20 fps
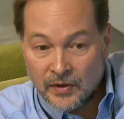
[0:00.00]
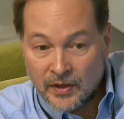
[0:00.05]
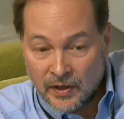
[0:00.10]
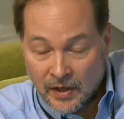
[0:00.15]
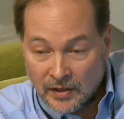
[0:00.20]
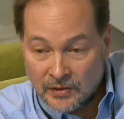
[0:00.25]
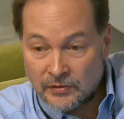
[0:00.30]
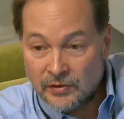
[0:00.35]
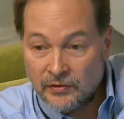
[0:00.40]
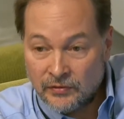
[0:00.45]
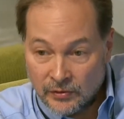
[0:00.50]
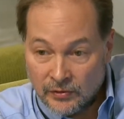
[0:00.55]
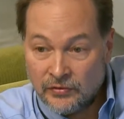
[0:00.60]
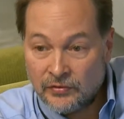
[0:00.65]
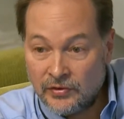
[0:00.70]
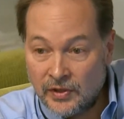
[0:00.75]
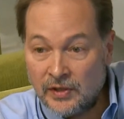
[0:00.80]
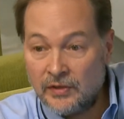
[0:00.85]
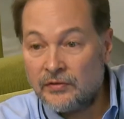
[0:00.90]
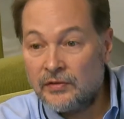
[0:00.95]
countries whose
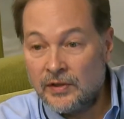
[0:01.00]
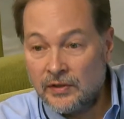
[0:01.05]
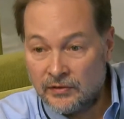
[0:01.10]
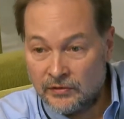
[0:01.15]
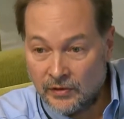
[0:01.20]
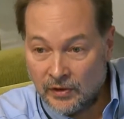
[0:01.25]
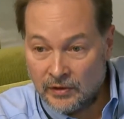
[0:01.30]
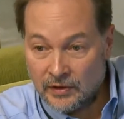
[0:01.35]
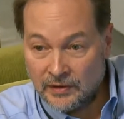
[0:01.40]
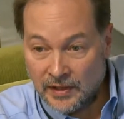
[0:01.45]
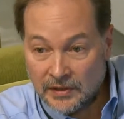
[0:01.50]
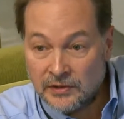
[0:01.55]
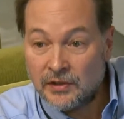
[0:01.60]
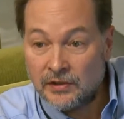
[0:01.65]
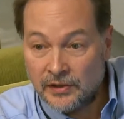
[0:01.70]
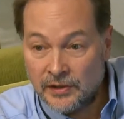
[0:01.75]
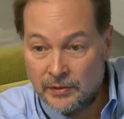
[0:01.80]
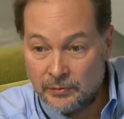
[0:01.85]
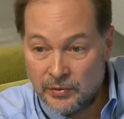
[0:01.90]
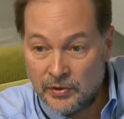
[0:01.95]
citizens are
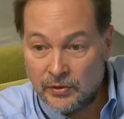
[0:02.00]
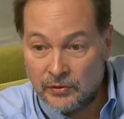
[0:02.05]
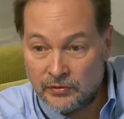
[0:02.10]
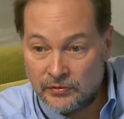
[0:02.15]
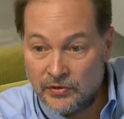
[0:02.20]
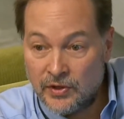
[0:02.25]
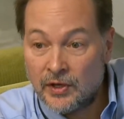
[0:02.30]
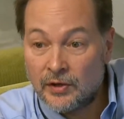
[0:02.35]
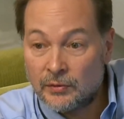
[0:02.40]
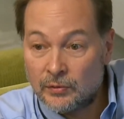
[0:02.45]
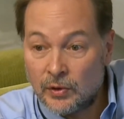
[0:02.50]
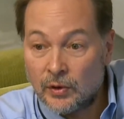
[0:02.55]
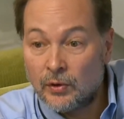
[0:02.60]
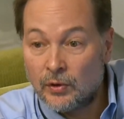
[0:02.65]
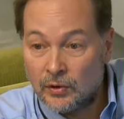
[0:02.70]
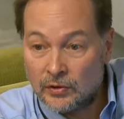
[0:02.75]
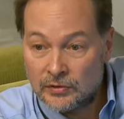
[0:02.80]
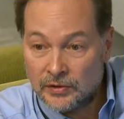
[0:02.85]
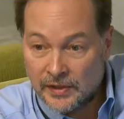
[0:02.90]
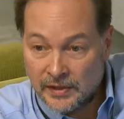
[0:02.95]
allegedly abused, their
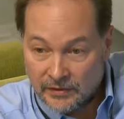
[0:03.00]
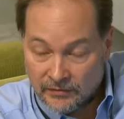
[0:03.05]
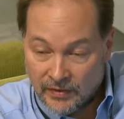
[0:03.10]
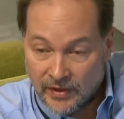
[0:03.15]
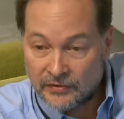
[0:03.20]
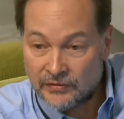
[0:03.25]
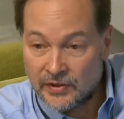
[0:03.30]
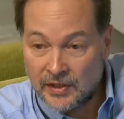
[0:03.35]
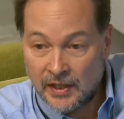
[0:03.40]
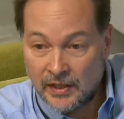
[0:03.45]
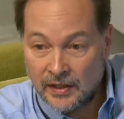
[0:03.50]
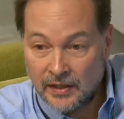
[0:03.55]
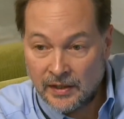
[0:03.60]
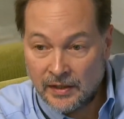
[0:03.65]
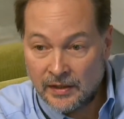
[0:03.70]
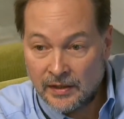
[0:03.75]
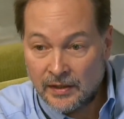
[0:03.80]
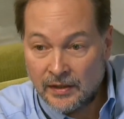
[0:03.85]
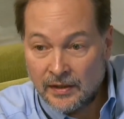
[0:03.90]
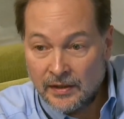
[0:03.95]
role in investigating
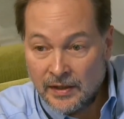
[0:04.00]
it.